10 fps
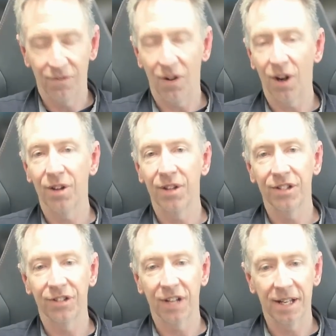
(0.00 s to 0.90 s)
follow
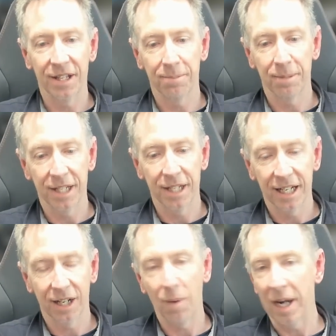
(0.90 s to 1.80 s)
this
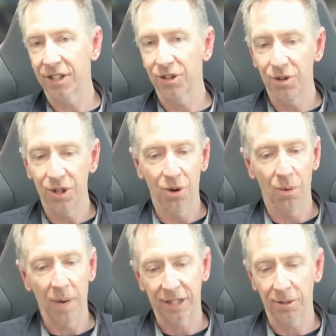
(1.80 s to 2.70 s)
particular wax tuning
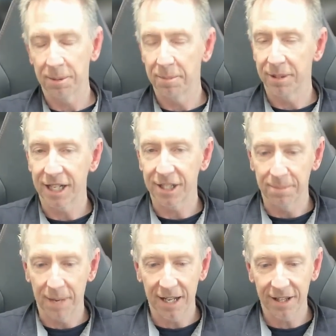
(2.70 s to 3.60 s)
or wax
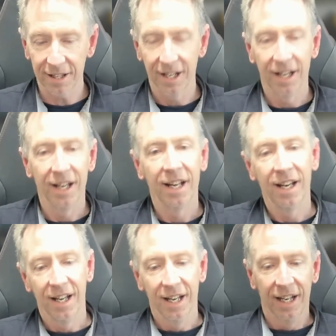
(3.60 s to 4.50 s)
optimization path?
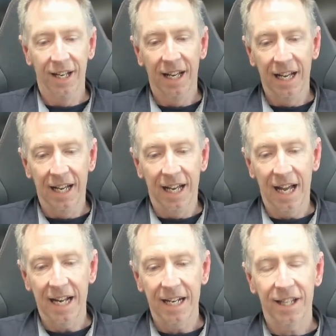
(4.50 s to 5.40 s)

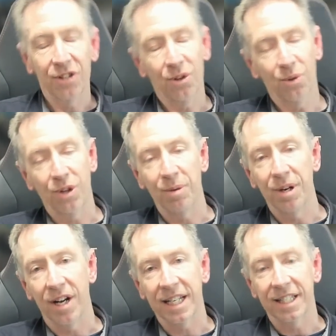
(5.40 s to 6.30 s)
And there's also,
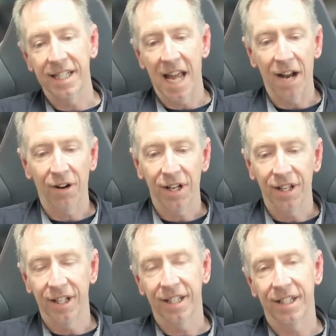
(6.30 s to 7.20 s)
I guess, an
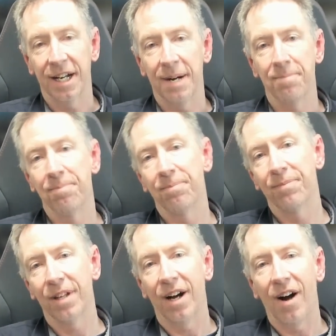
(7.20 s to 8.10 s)
area that
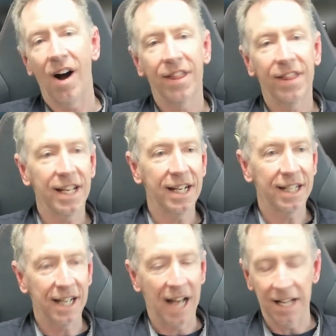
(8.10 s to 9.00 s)
I think
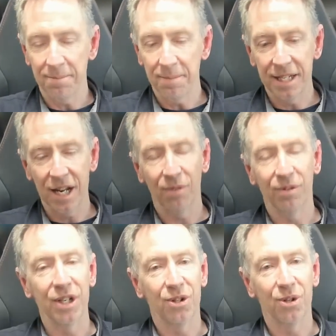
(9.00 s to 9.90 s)
hasn't been
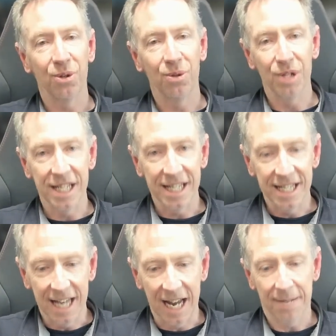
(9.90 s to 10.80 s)
delved into
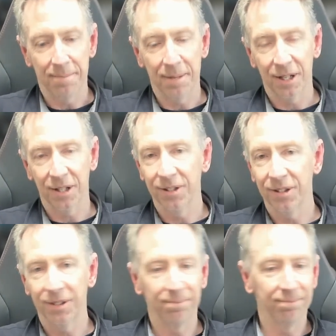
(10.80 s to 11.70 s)
yet,
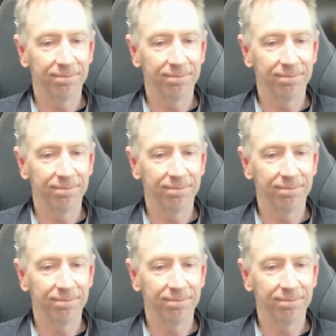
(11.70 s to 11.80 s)
because